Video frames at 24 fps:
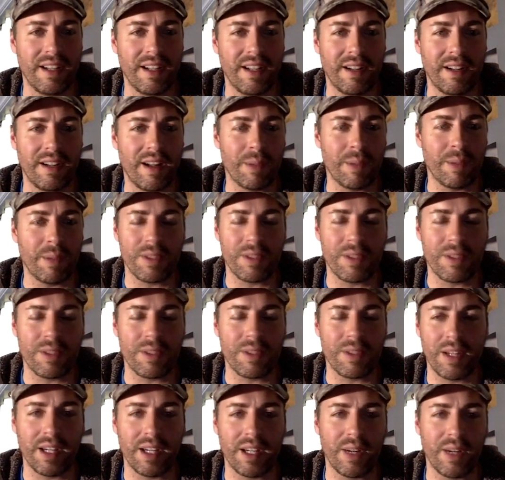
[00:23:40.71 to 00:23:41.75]
almost,
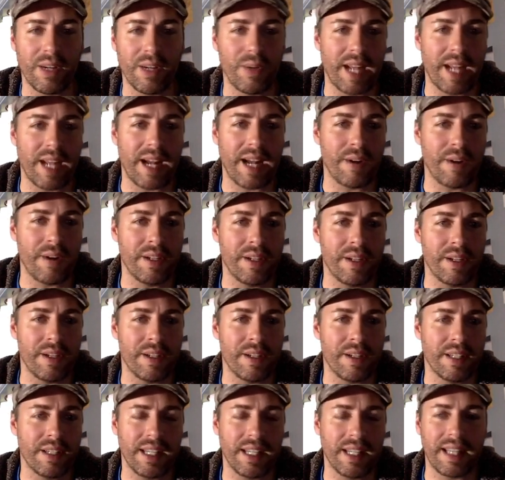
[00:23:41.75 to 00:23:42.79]
you know, going to go down,
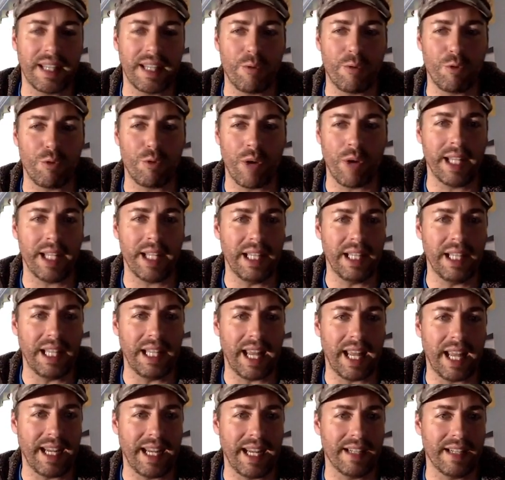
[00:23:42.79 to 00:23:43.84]
you get that red
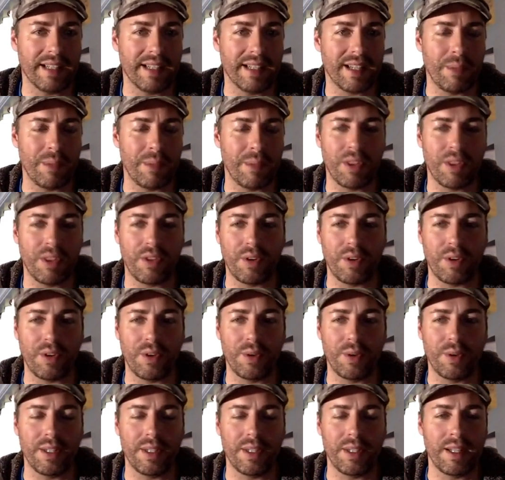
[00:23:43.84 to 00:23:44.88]
light coming
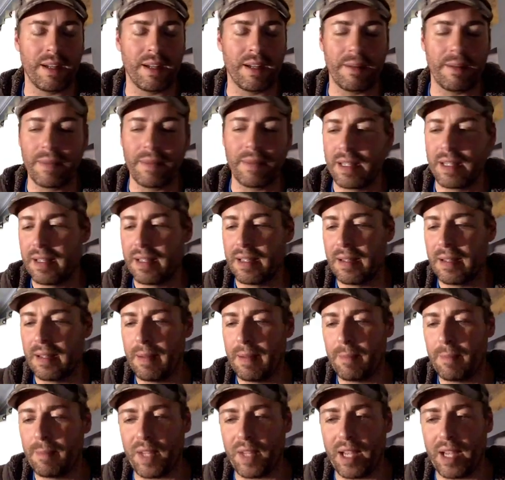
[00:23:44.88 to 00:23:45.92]
through and,
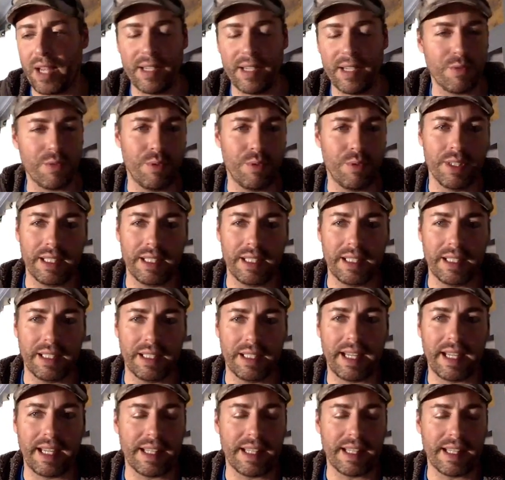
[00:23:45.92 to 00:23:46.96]
I just really
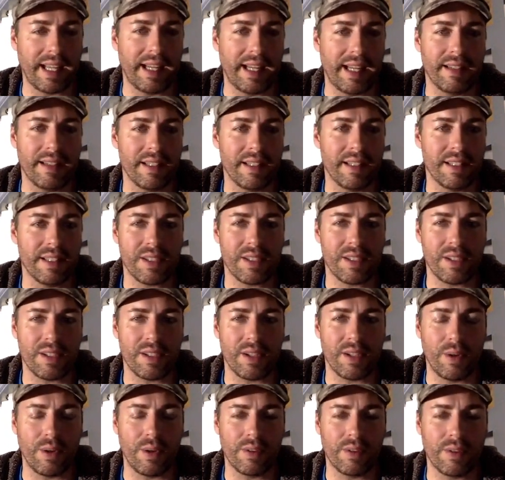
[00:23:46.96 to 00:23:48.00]
like that. And
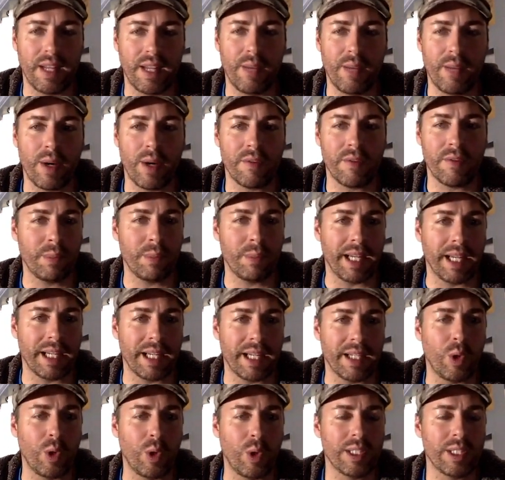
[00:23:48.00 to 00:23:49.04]
so anywhere from
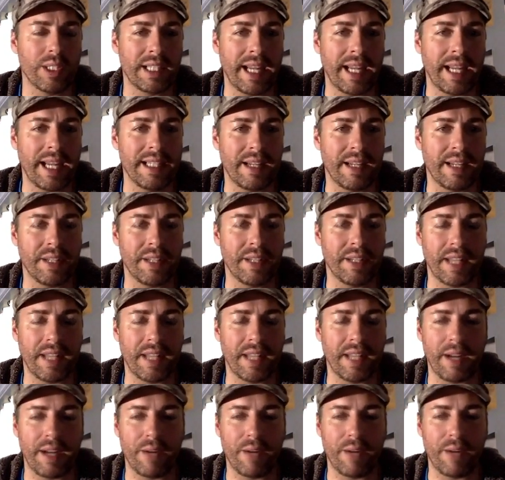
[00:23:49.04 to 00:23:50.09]
like golden light down to
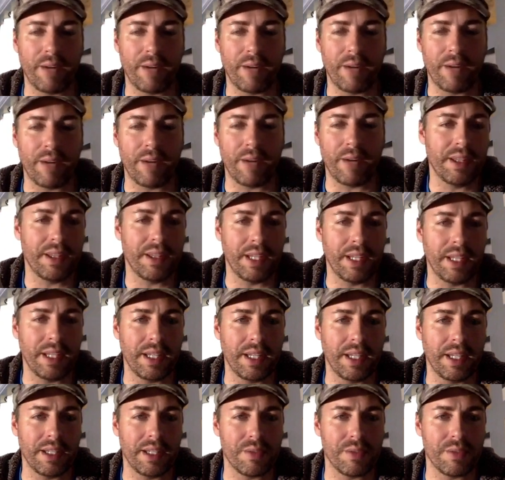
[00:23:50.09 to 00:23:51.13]
that red light, I
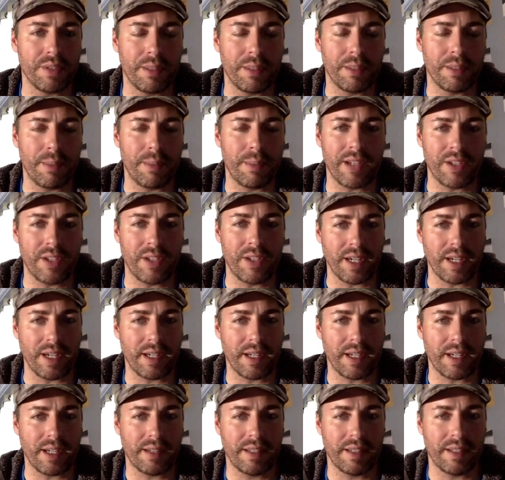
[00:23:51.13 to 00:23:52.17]
think is really
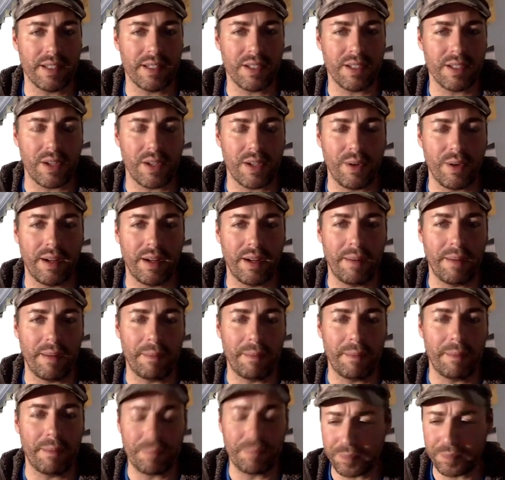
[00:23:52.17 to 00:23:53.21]
magic. So,
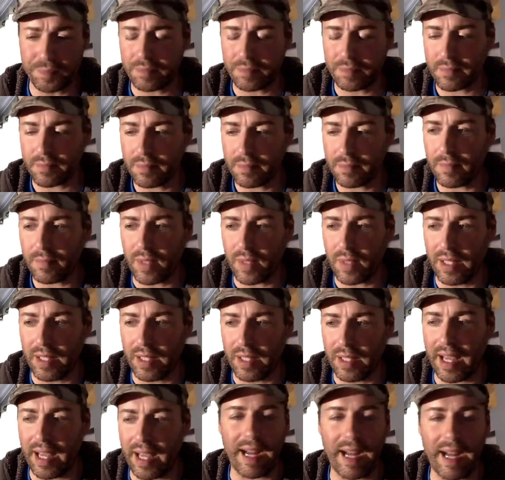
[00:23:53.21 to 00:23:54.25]

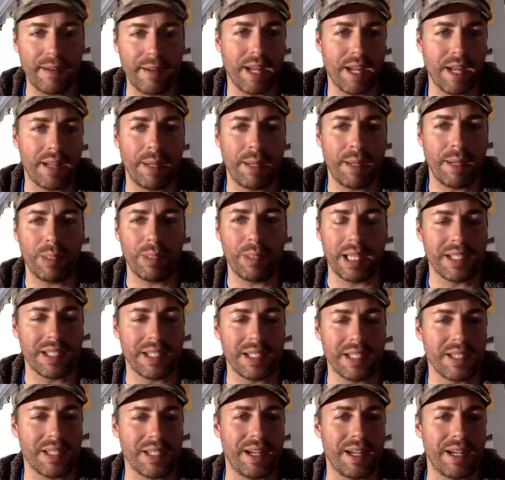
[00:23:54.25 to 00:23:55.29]
I've got my
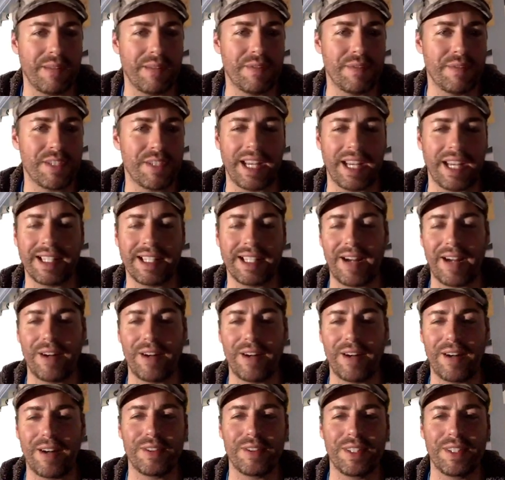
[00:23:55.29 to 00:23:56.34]
places that I've staked
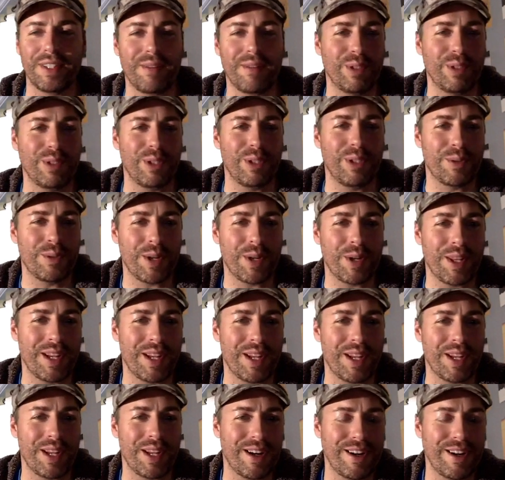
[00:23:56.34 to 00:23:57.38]
out and that I've learned where
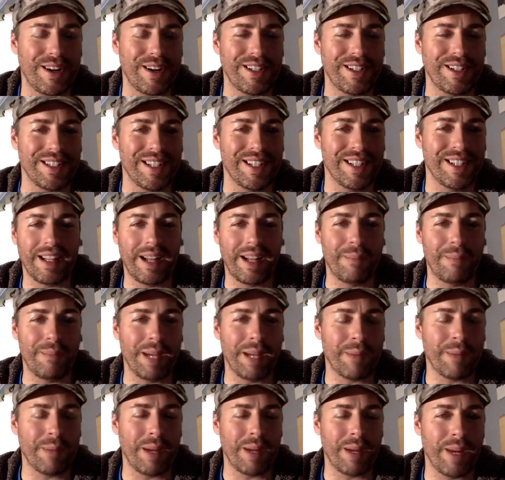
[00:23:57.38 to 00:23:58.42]
they are. And I
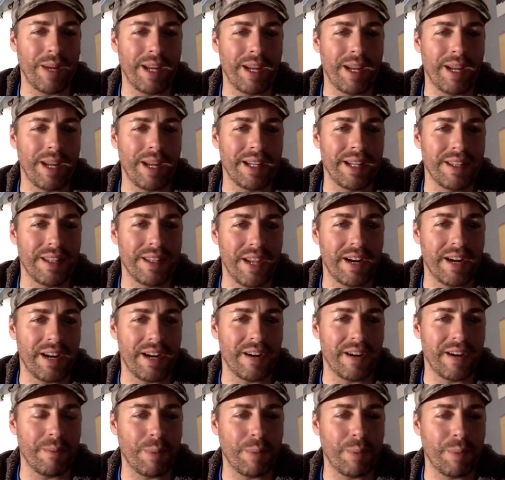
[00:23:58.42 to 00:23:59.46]
make my way
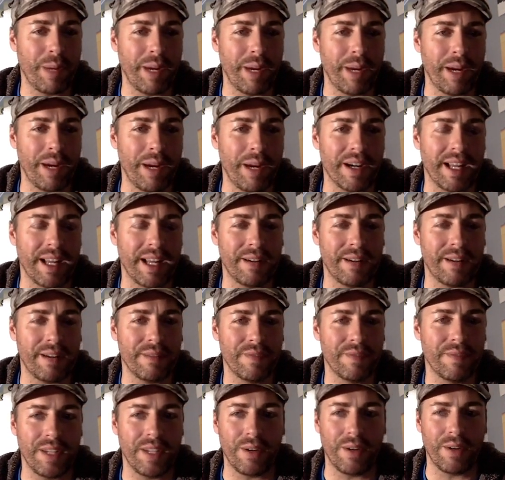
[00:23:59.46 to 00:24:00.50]
there and prepare kind
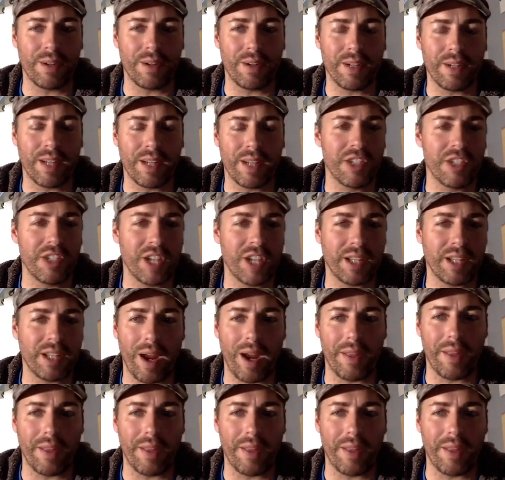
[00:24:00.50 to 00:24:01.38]
of check